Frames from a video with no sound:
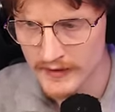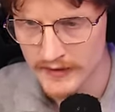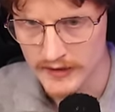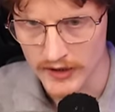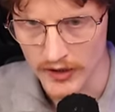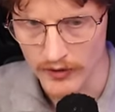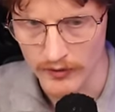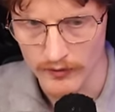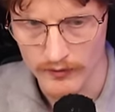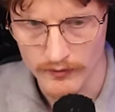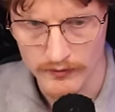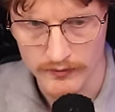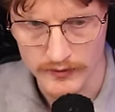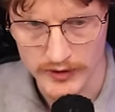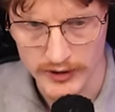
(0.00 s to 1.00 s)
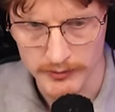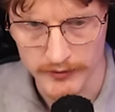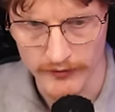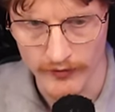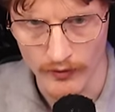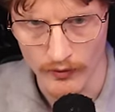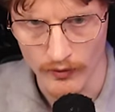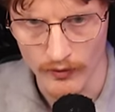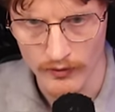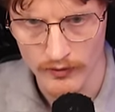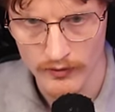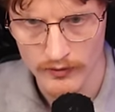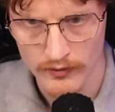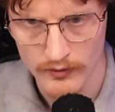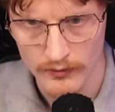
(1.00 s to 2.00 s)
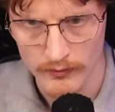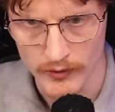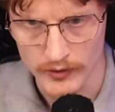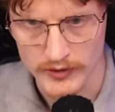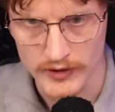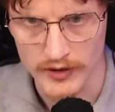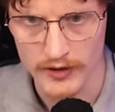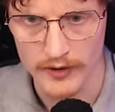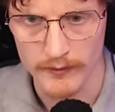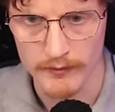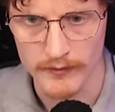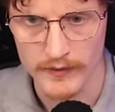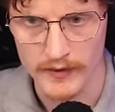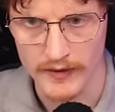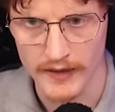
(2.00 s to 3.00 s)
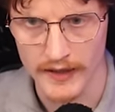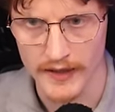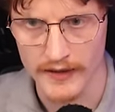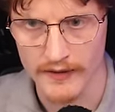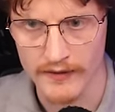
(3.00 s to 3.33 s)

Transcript: so just before, more to come. Okay.